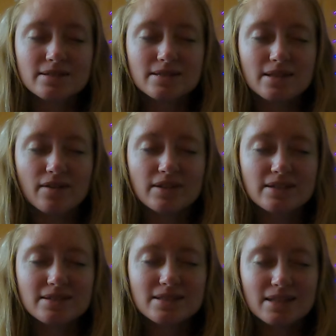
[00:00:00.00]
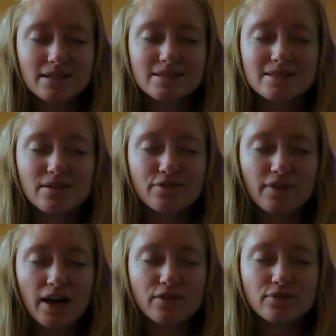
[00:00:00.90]
7, 6,
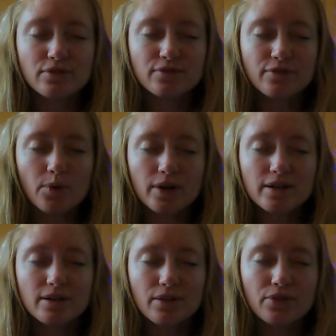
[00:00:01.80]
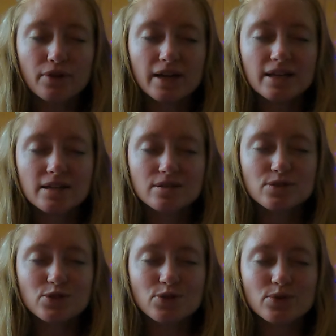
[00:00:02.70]
5, 4, 3,
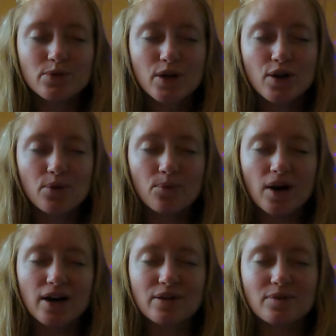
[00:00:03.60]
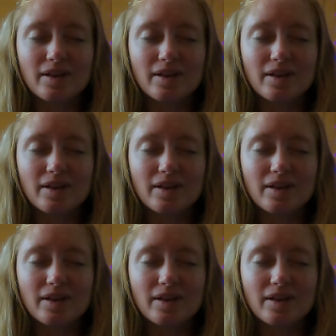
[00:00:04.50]
2, 1.